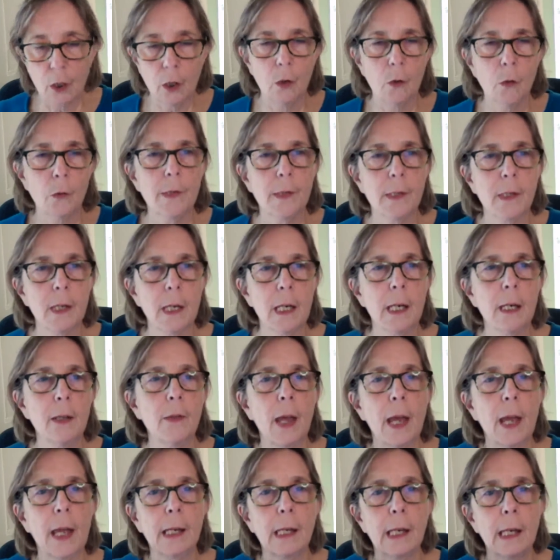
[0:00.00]
you'll see
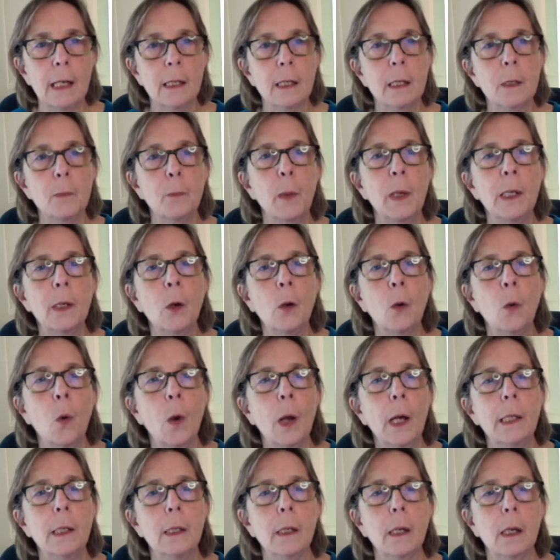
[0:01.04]
that it's been
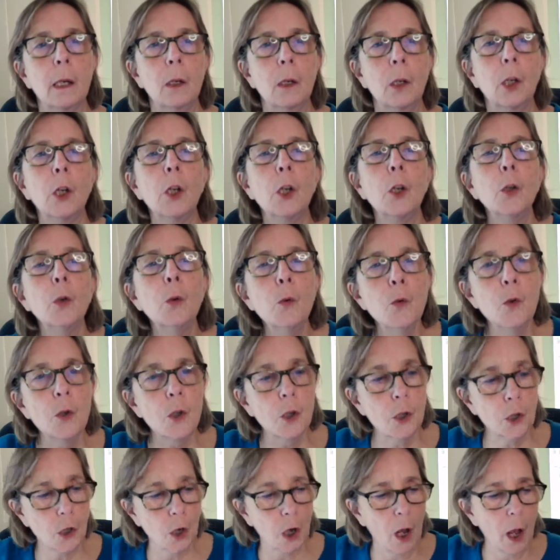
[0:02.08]
quite a
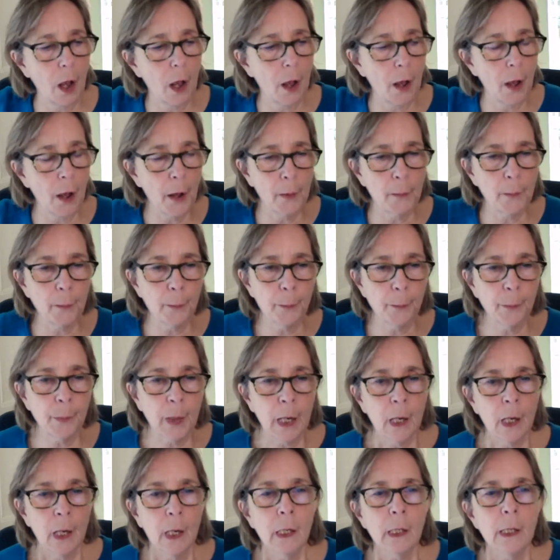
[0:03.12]
huge
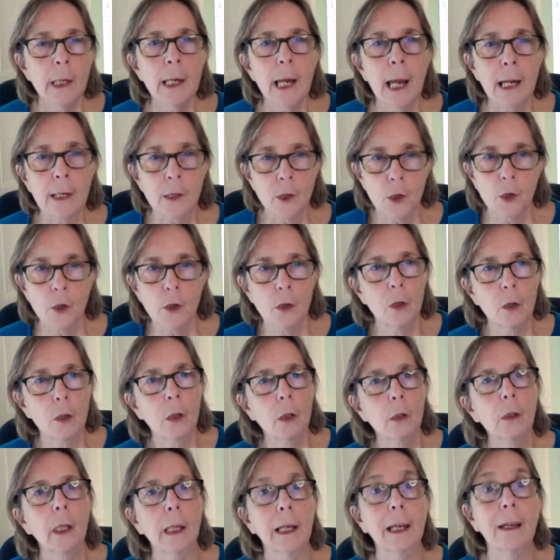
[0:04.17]

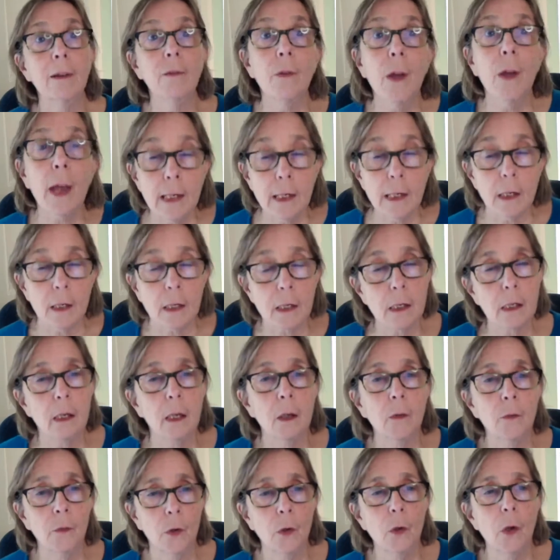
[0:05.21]
national event,
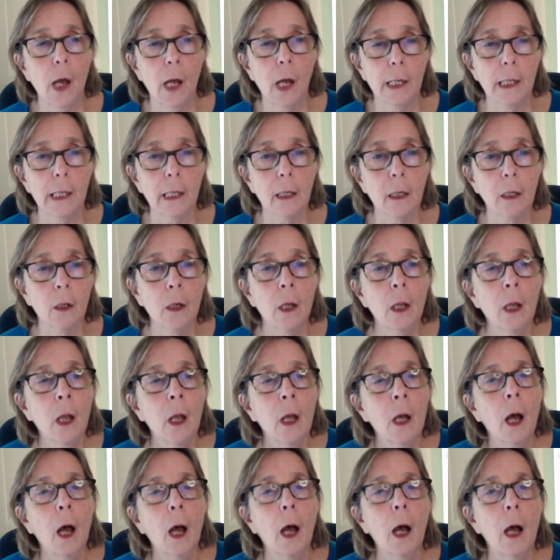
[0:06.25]
if you like,
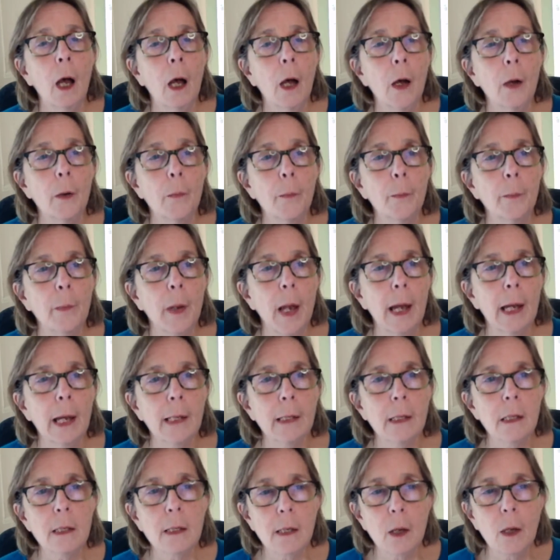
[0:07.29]

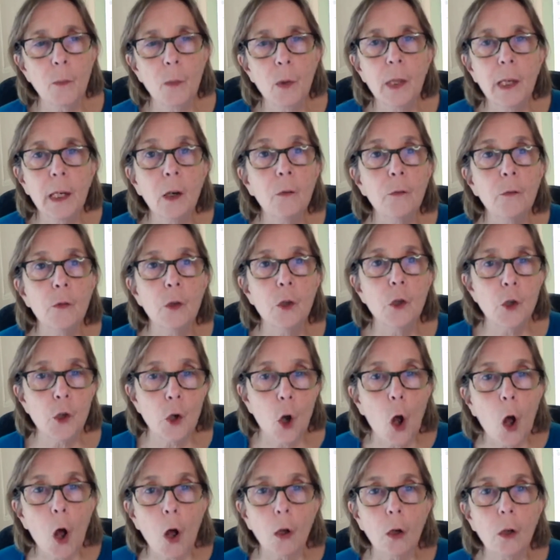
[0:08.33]
and something of a
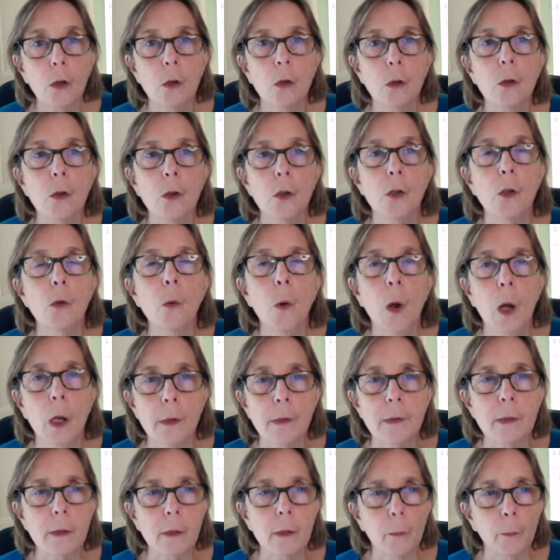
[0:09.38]
shock to
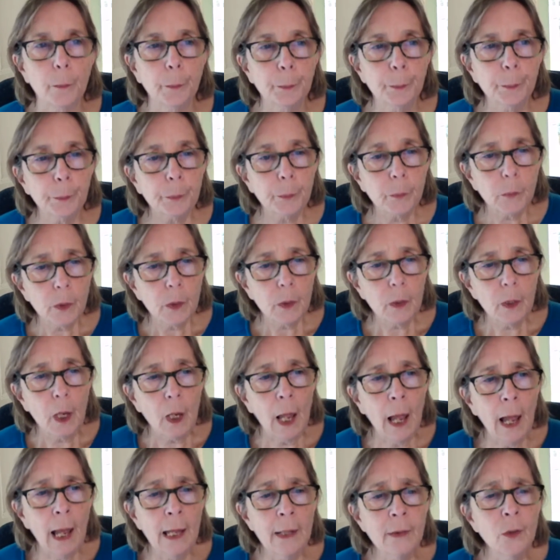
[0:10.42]
us.
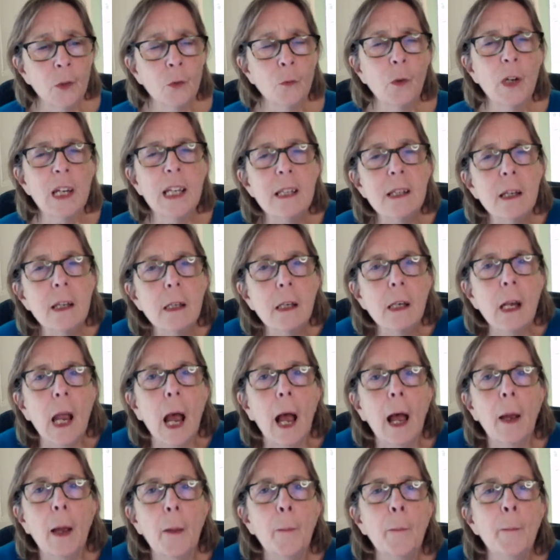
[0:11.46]
And the reason
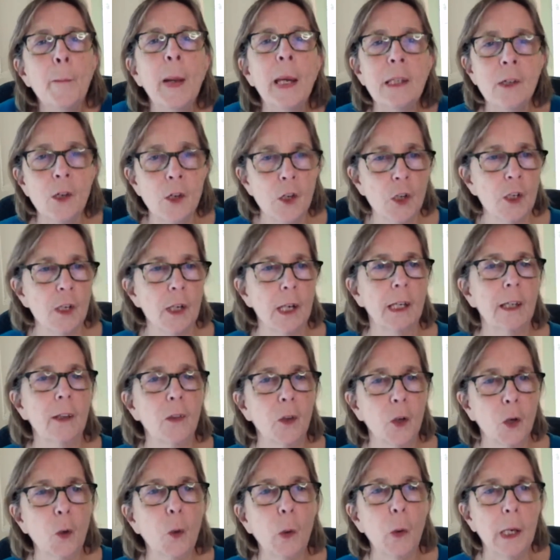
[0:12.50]
I'm mentioning the
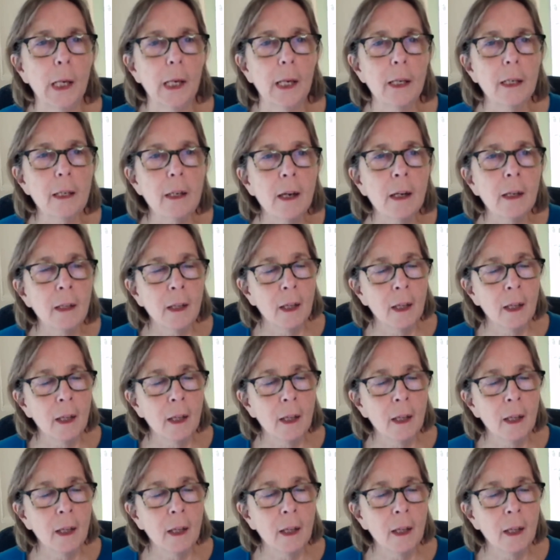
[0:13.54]
Queen